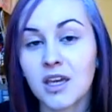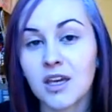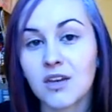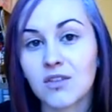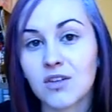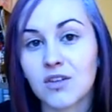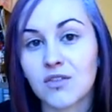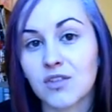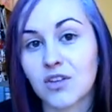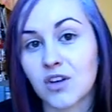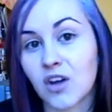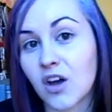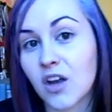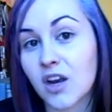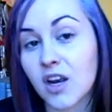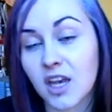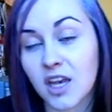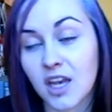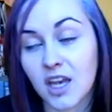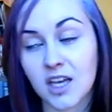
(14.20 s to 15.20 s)
even if you're
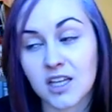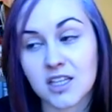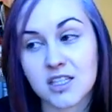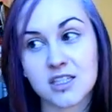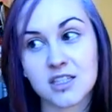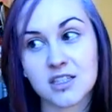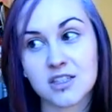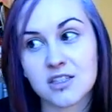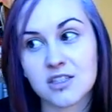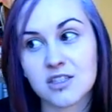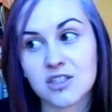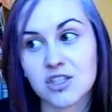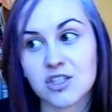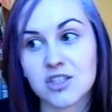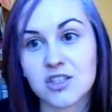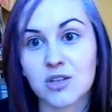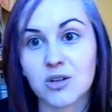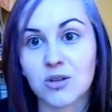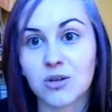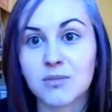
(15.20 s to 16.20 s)
not, I guess it's just
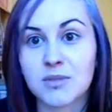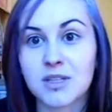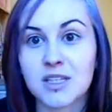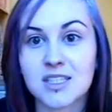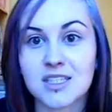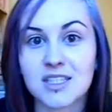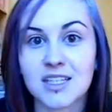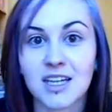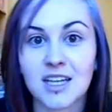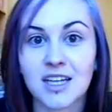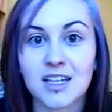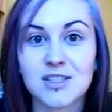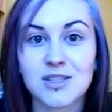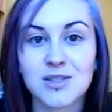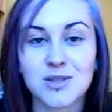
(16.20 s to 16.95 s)
the norm these days.